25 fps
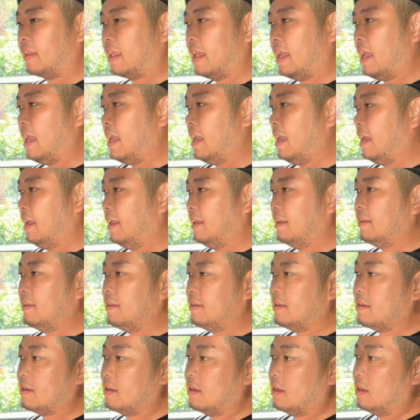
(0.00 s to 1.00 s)
and
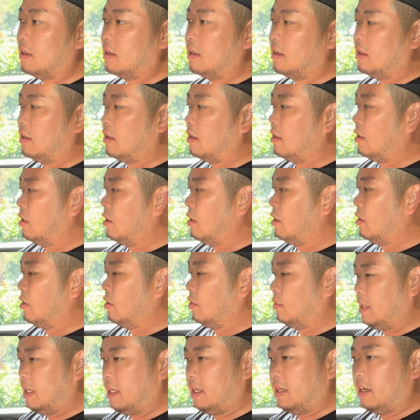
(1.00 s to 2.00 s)

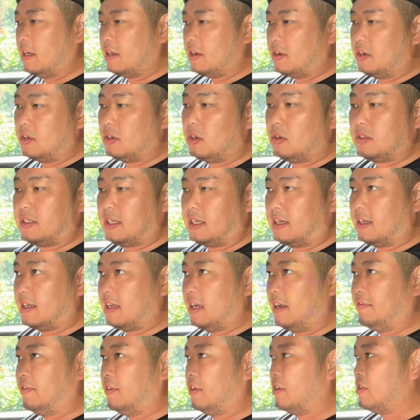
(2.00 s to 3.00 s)
we are gonna go take the car for a